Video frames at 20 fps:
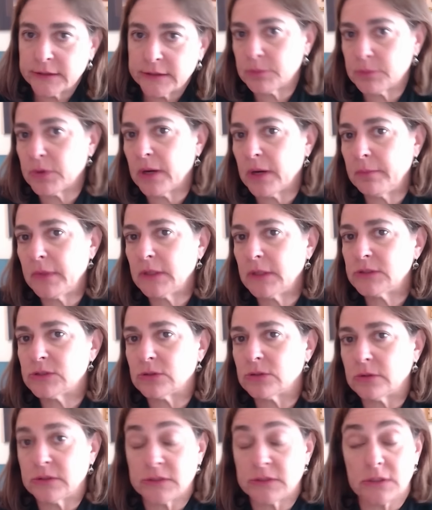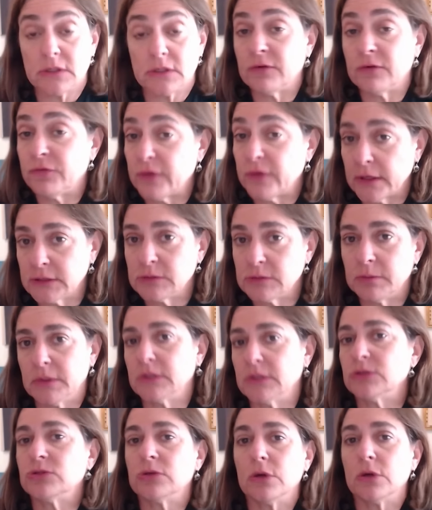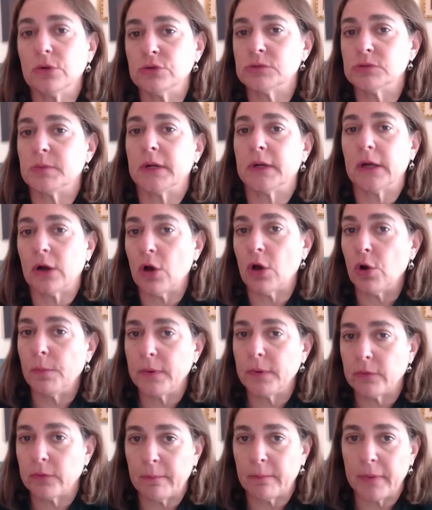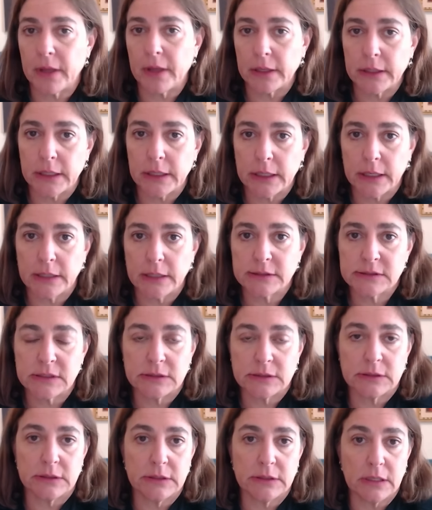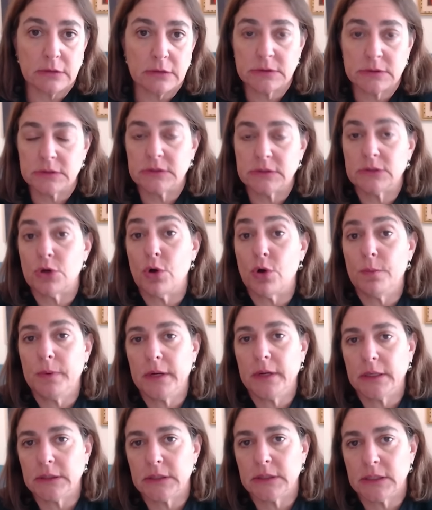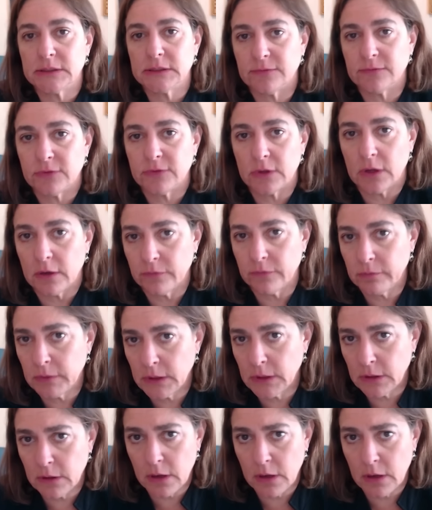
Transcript: It's the prime minister. Is it the defense minister who's been in open rebellion against Netanyahu's opening dates of the government?